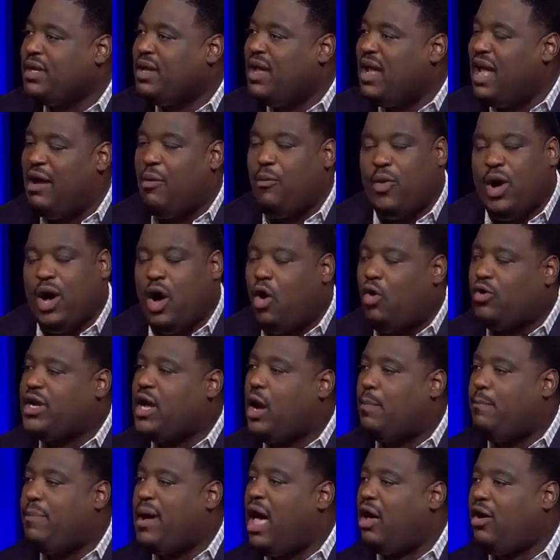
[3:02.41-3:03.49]
And what
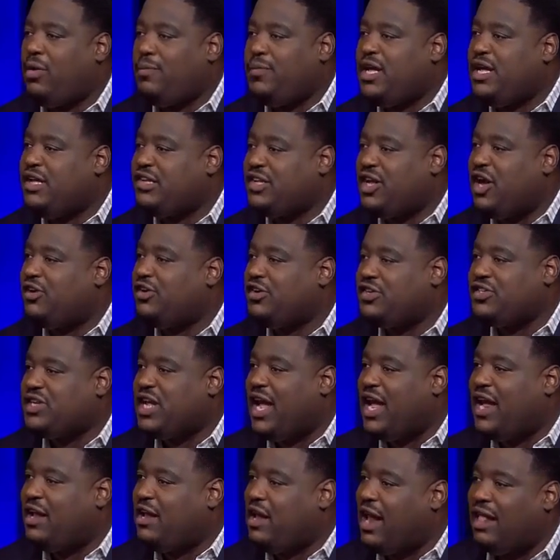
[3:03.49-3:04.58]
Odell Beckham needs to
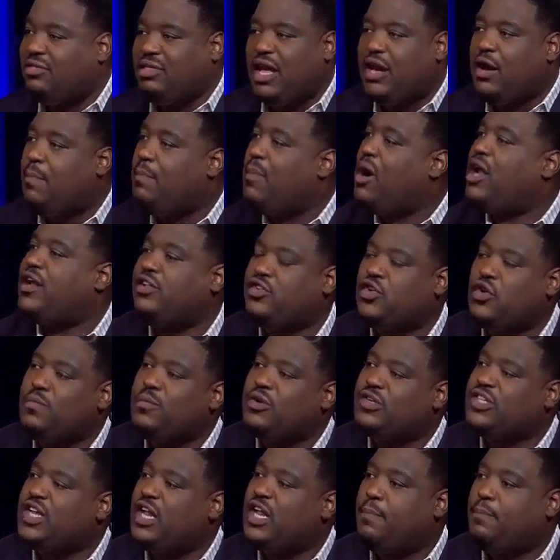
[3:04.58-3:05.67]
understand, and I think Amani
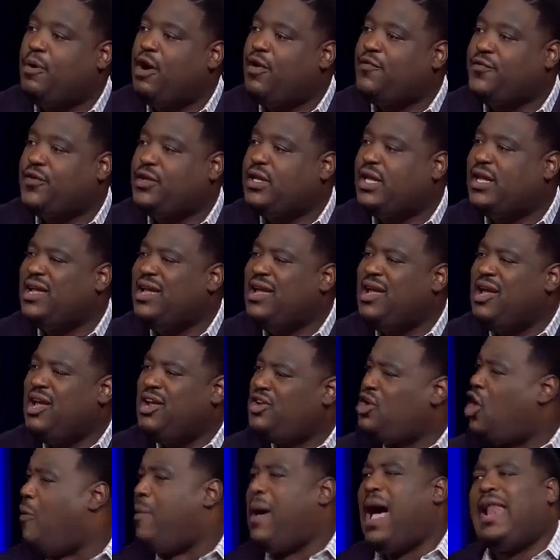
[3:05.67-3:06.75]
Toomer said it perfectly,
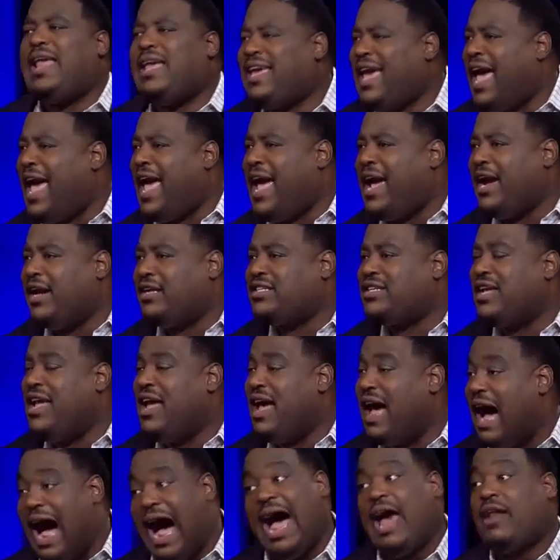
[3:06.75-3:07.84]
nobody cares.
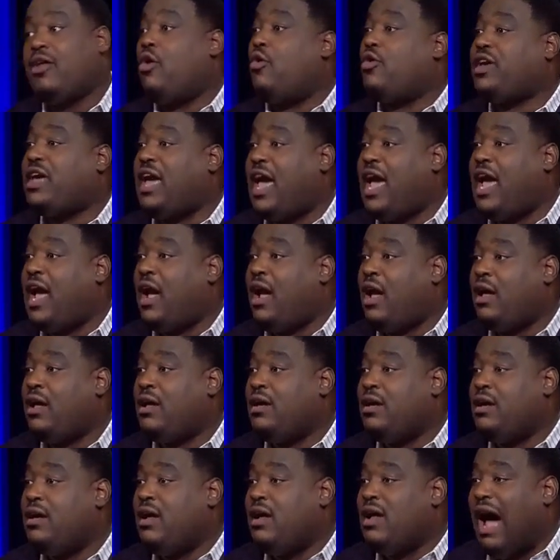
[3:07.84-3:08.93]
I don't care.
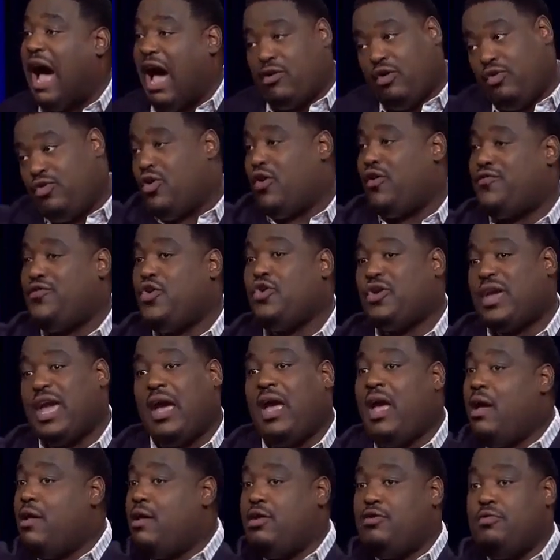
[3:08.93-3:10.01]
I don't know if you care,
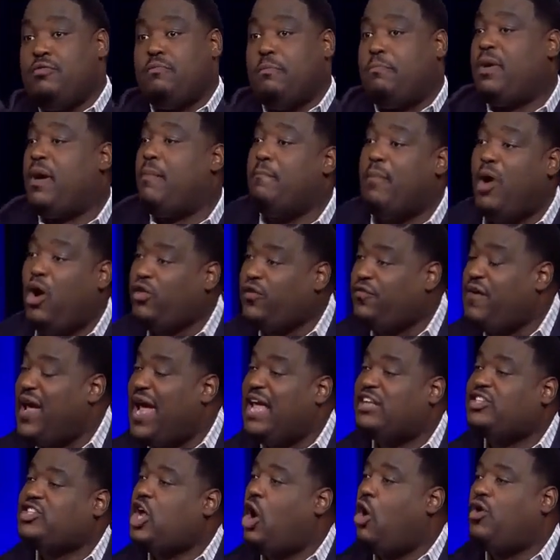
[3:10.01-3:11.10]
but most
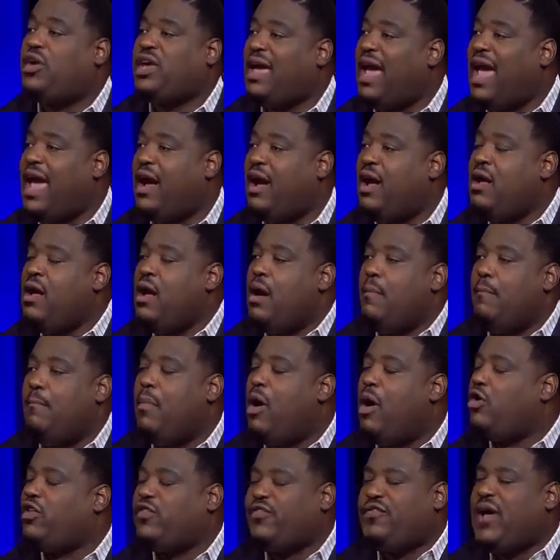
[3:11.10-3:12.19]
fans don't care.
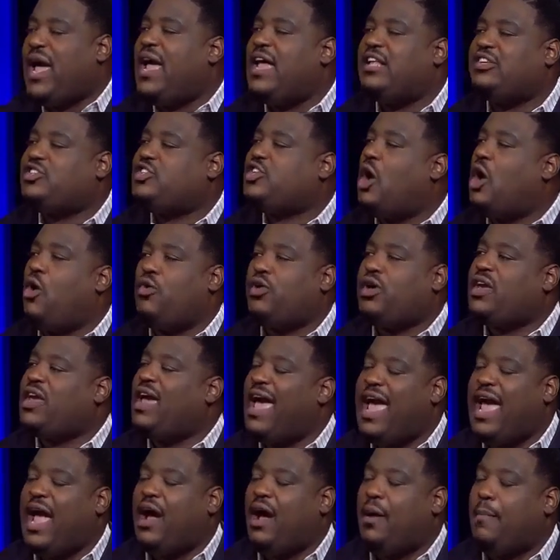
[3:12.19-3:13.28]
Most fans don't
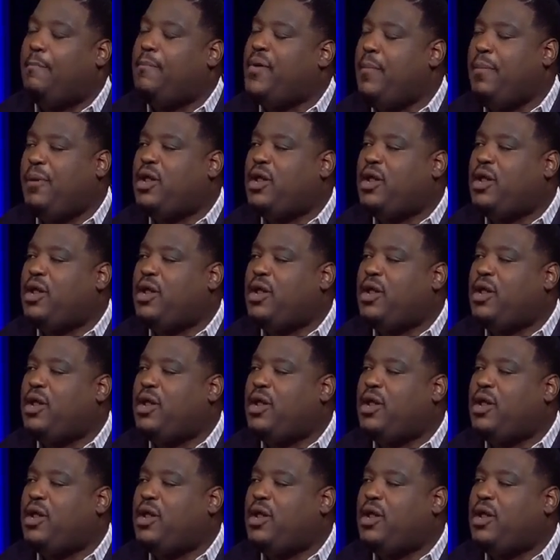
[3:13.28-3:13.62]
care.